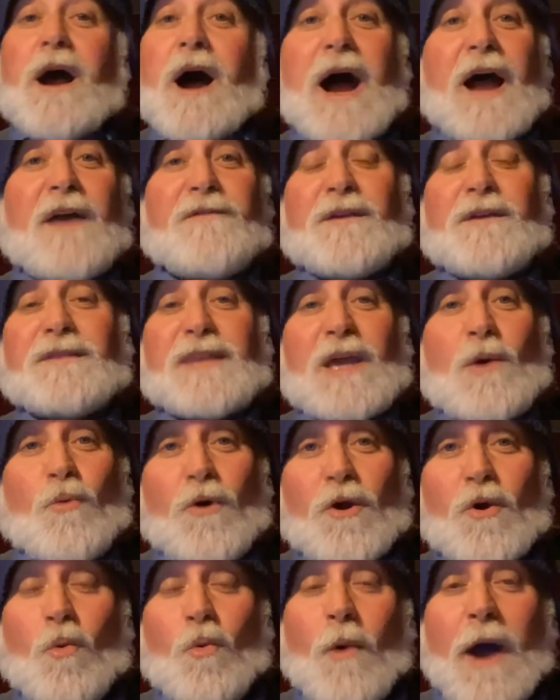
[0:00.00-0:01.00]
I think they
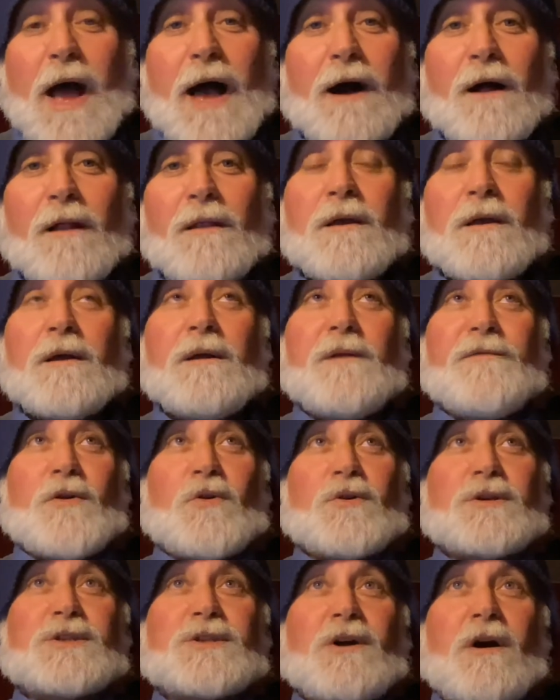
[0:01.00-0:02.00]
work well.
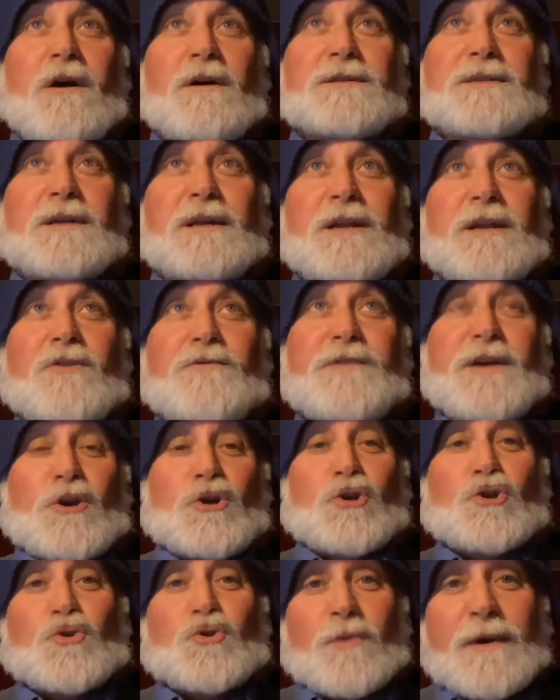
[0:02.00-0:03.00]
There are songs on here that are
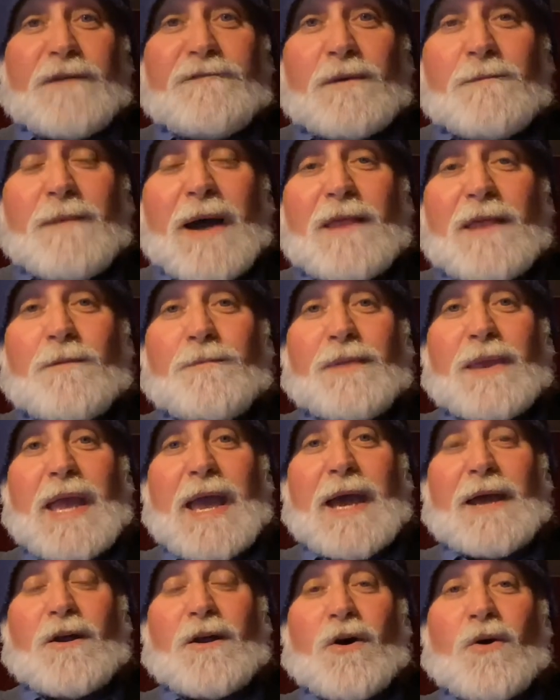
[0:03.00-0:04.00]
driven by the
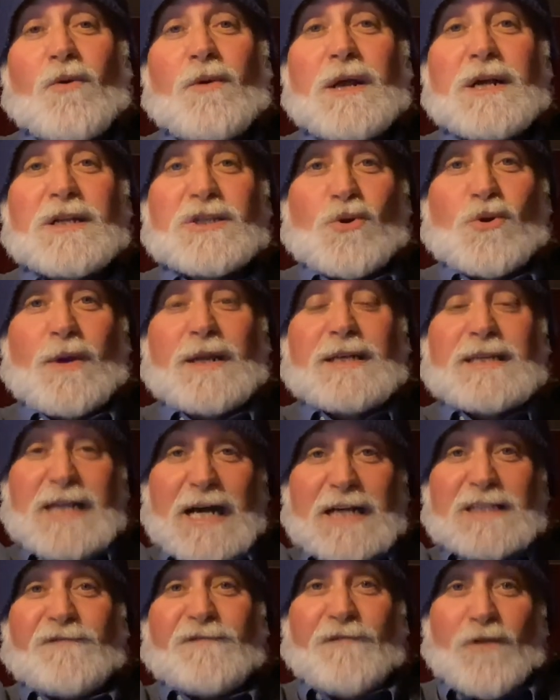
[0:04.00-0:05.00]
piano, so it
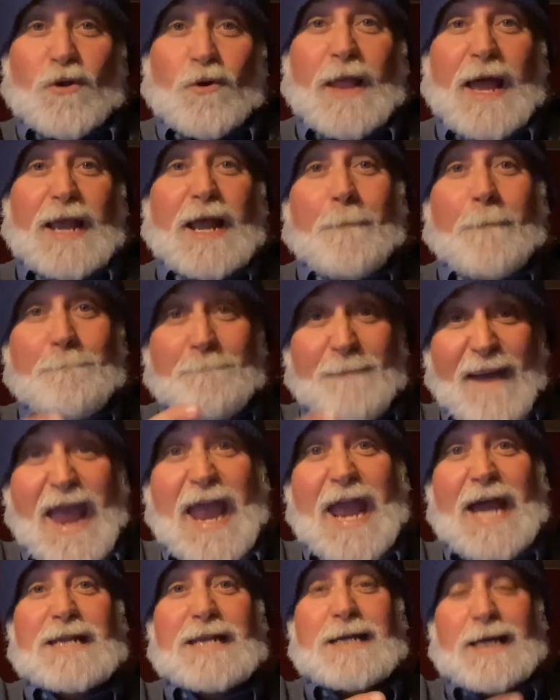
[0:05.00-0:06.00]
does feel like a
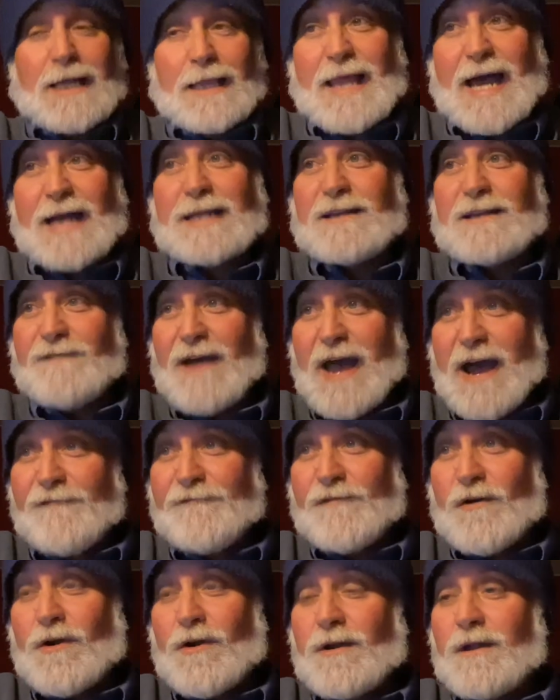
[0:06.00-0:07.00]
band collective
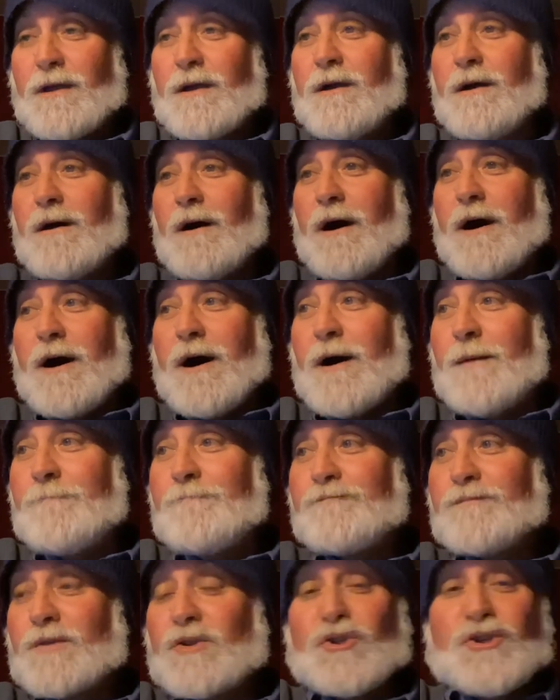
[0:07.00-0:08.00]
effort.
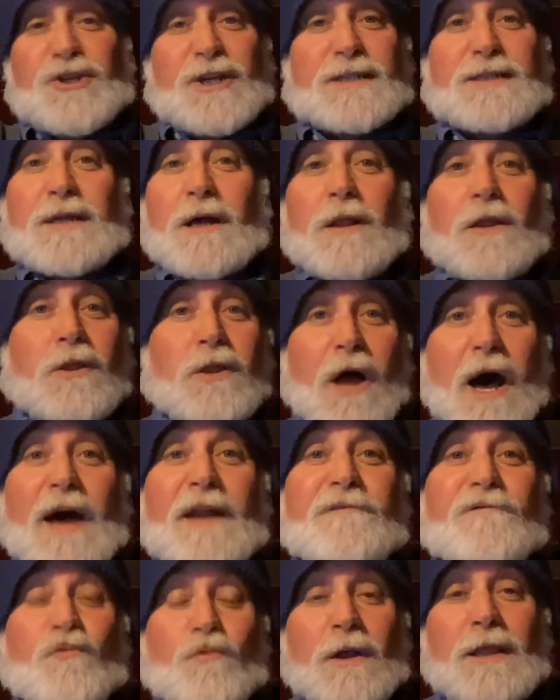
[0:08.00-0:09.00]
Um, just a lot
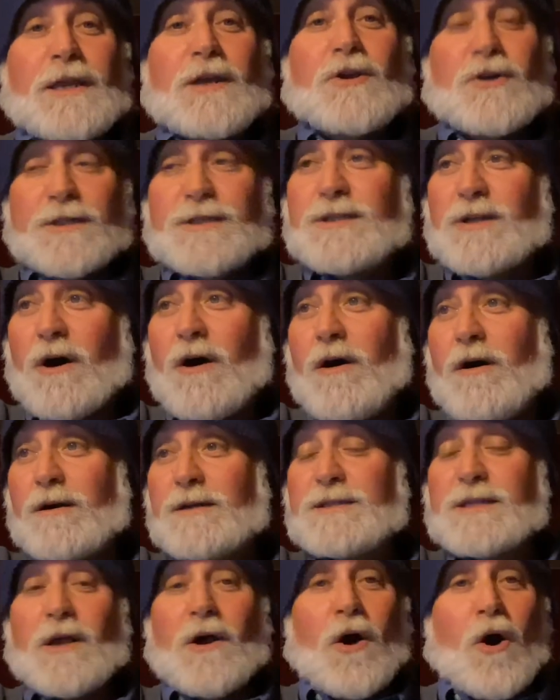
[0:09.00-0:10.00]
of really good
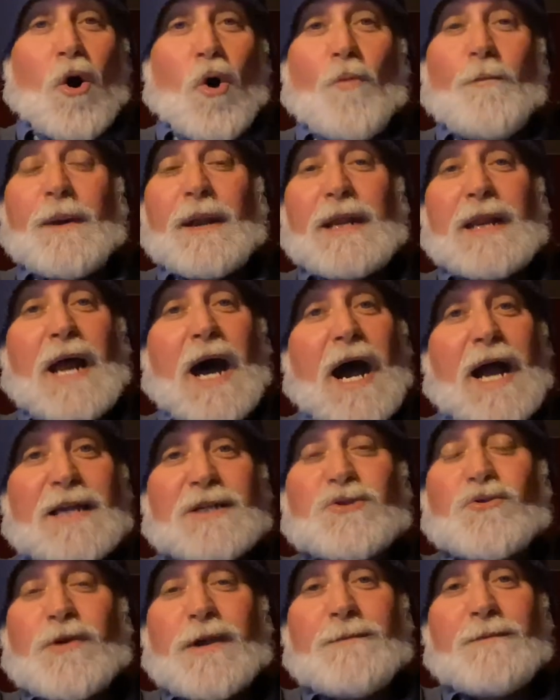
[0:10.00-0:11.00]
songs. Opening
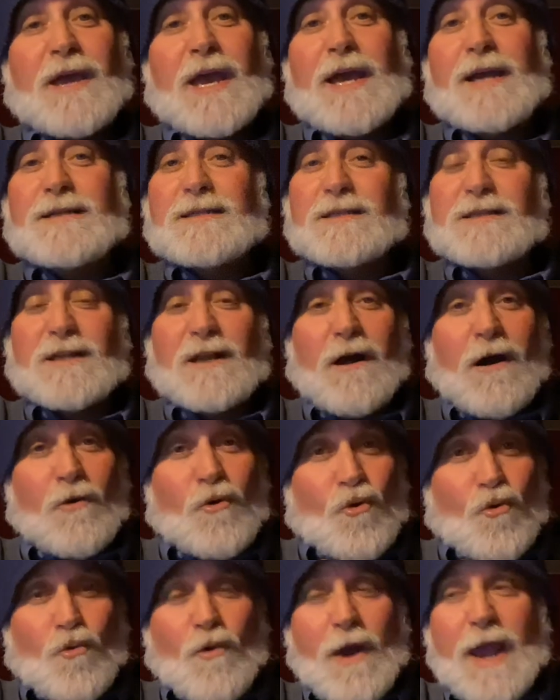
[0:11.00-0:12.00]
Ice Cream Cakes is a
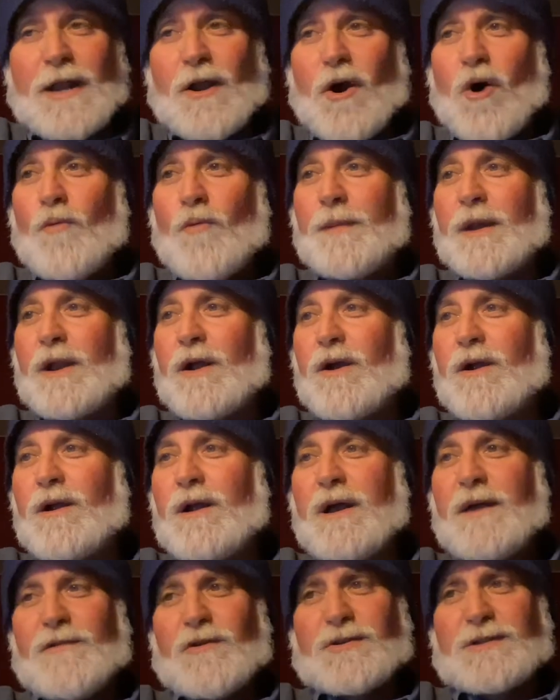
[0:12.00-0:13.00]
great opener.
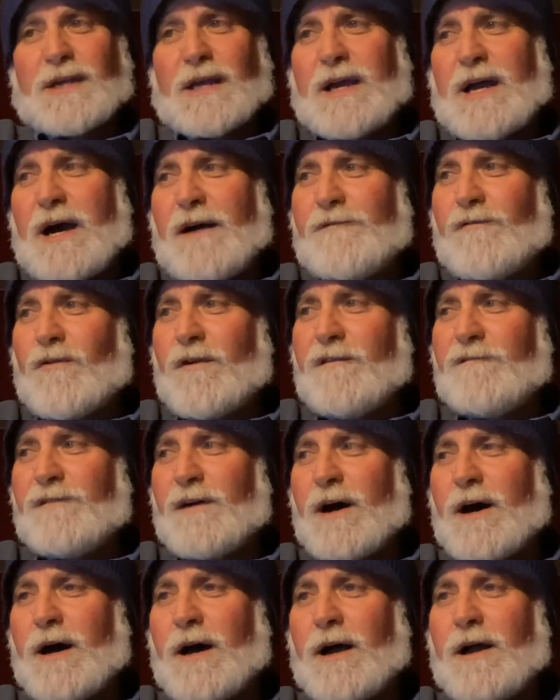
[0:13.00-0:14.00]
There's a cover of
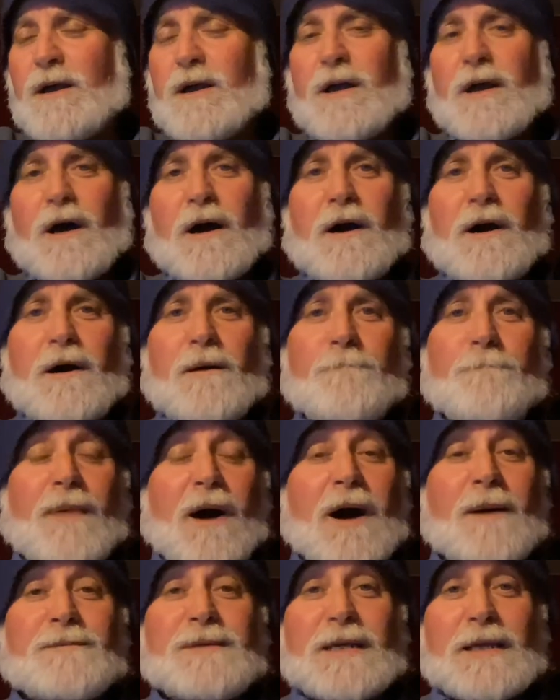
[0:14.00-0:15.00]
uh, um,
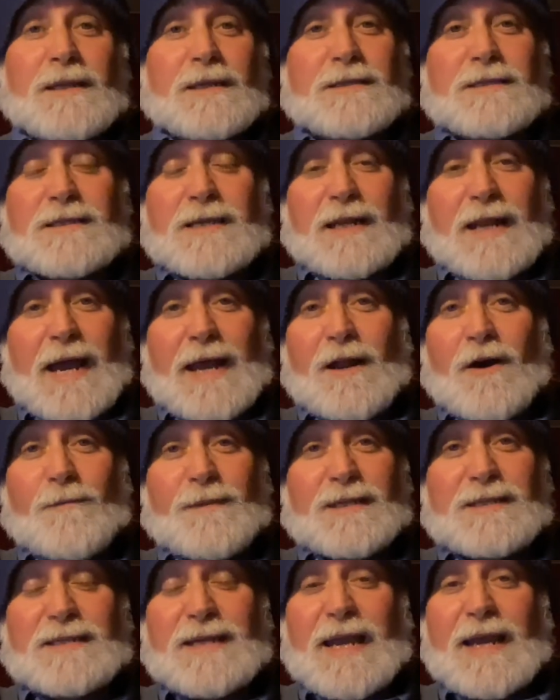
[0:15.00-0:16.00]
Bob Dylan's Tonight I'll
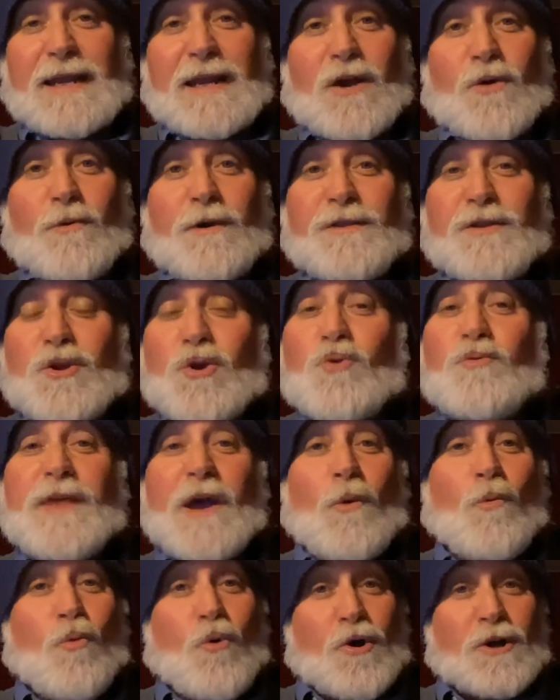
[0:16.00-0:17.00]
Be Staying Here With You
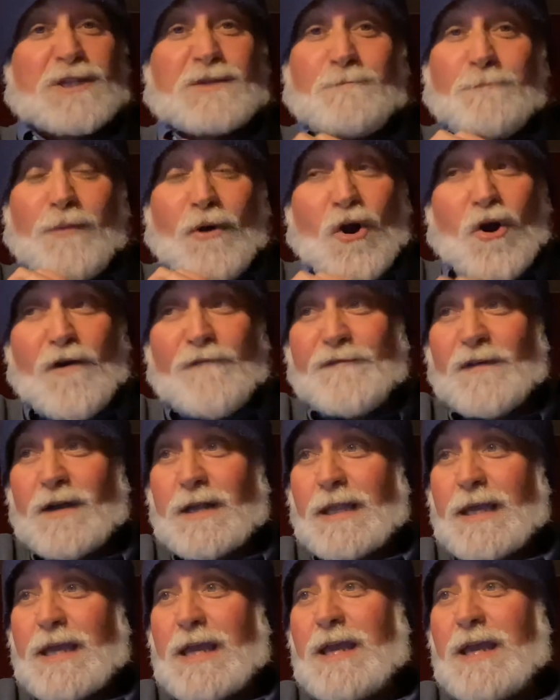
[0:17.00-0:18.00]
that works
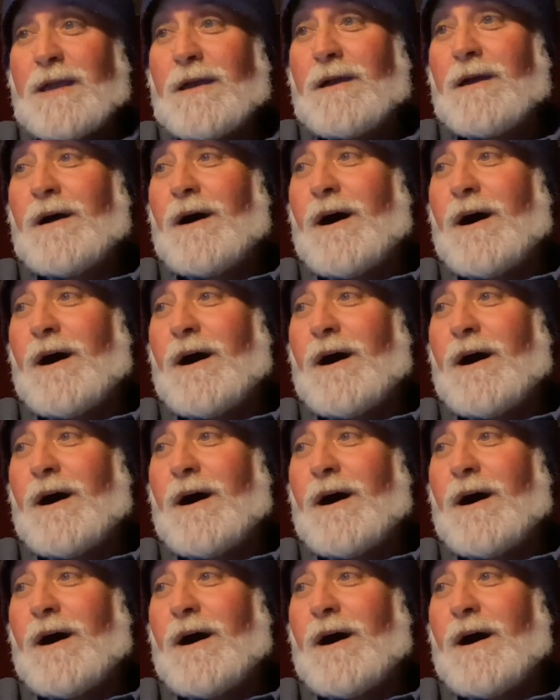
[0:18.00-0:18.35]
perfectly.